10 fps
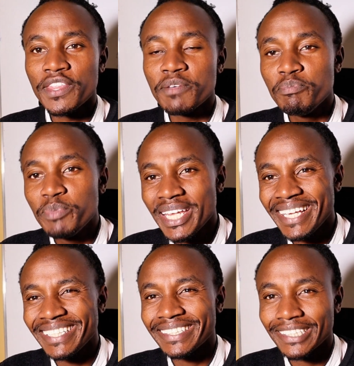They
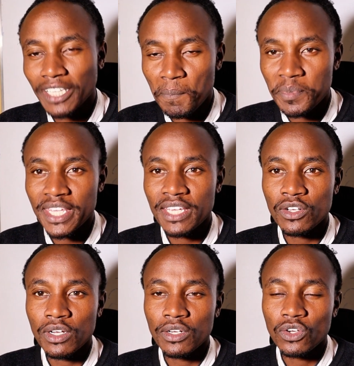bring
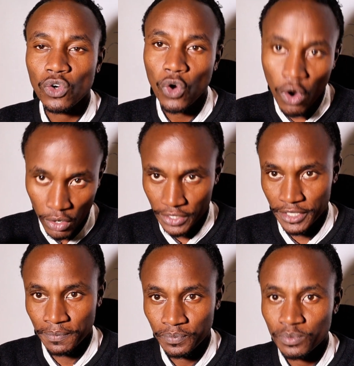something
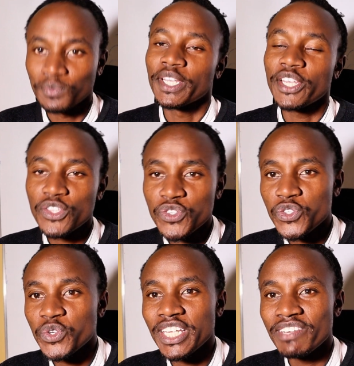called
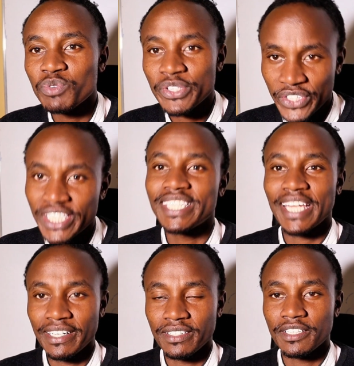insulin
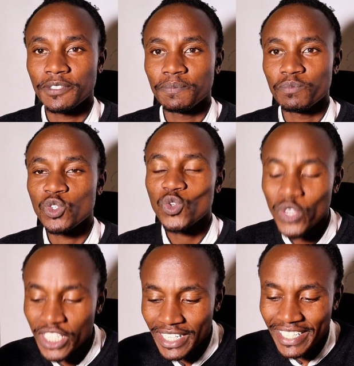resistant.
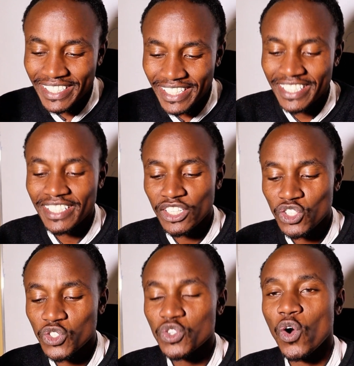You are
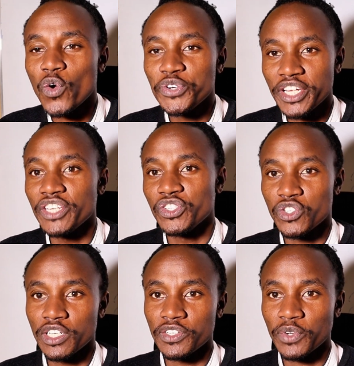resistant to your own
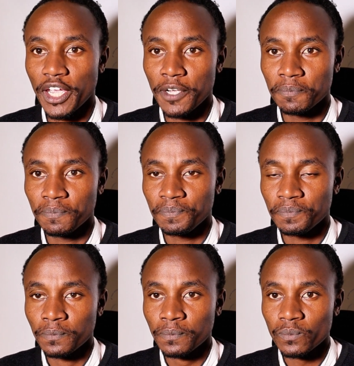insulin. Okay,
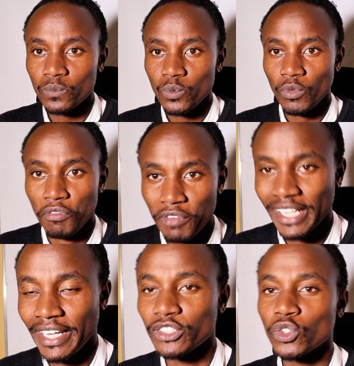very nice.